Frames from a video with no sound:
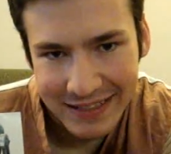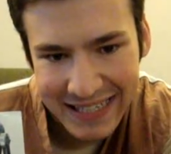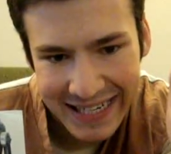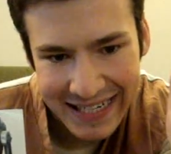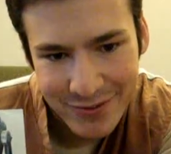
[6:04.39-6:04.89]

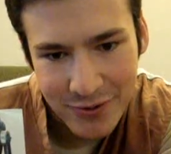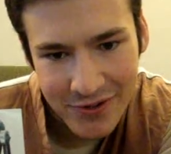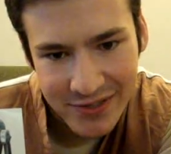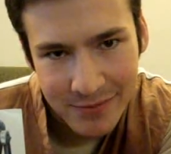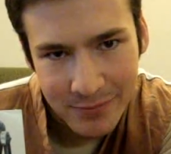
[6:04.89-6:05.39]
Like, how
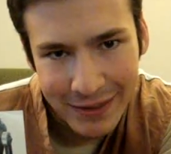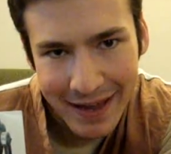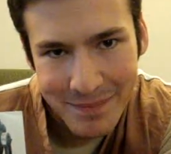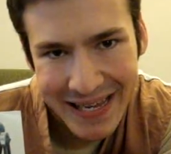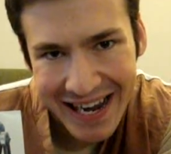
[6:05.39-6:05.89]
awesome would
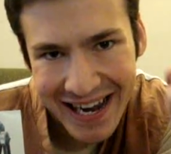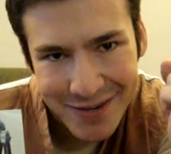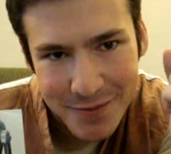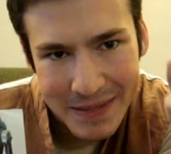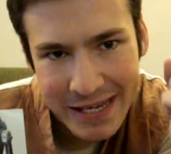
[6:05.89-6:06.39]
that be?
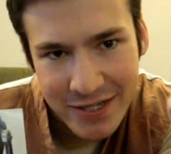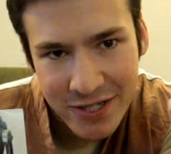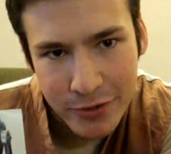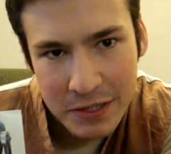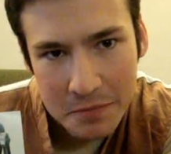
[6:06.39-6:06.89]
I would pay
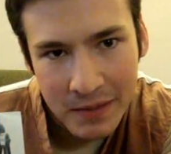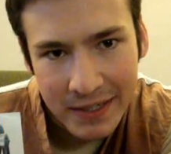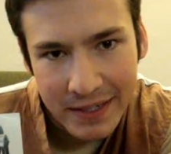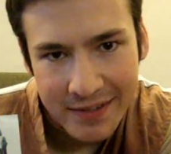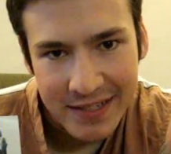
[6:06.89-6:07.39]
so much
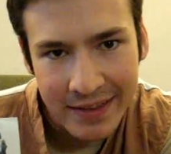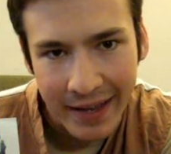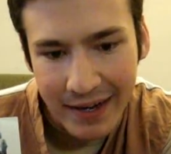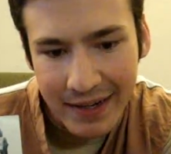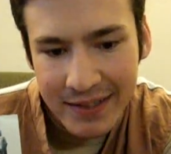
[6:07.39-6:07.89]
money to see
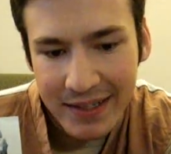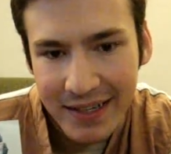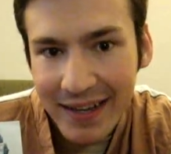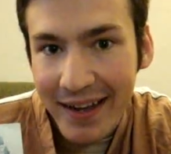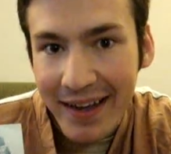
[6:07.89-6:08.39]
that.
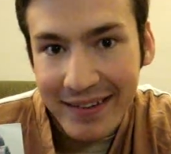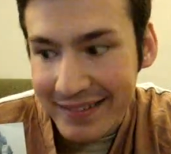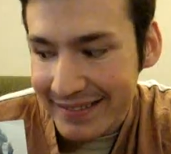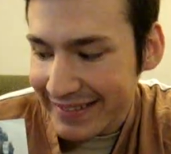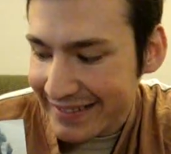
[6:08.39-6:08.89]

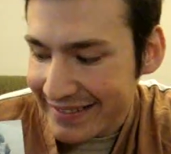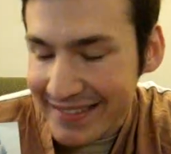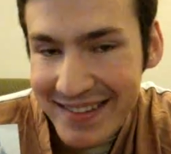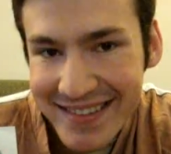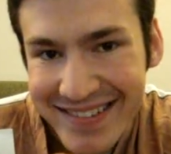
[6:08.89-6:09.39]
And, like,
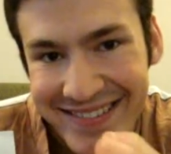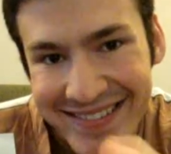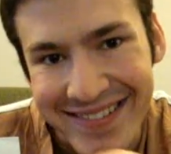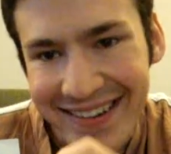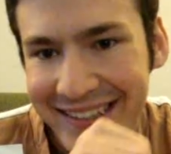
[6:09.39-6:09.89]
just,
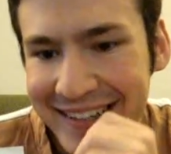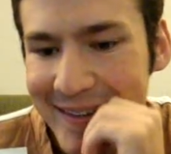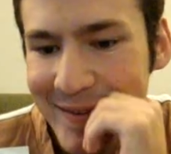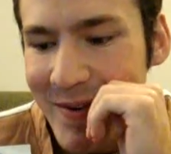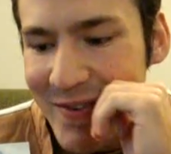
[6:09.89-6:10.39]
oh, I
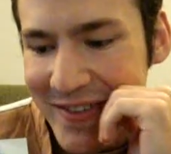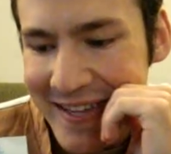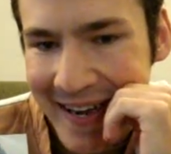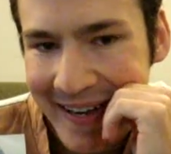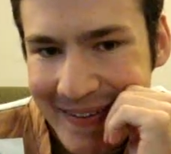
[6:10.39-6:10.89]
can't wait for
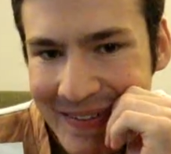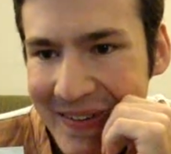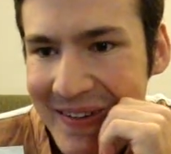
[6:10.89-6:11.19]
that.